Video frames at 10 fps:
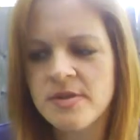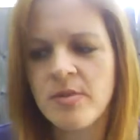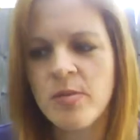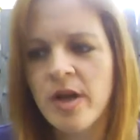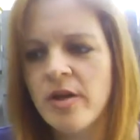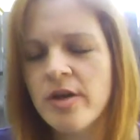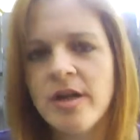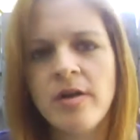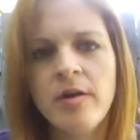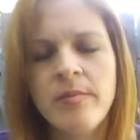I mean, when I look
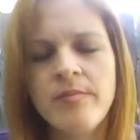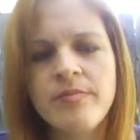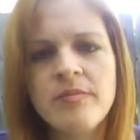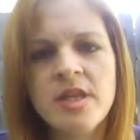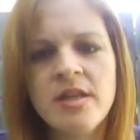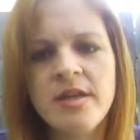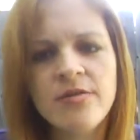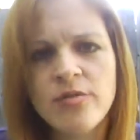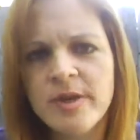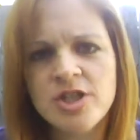at the
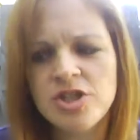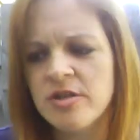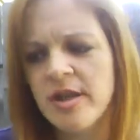information,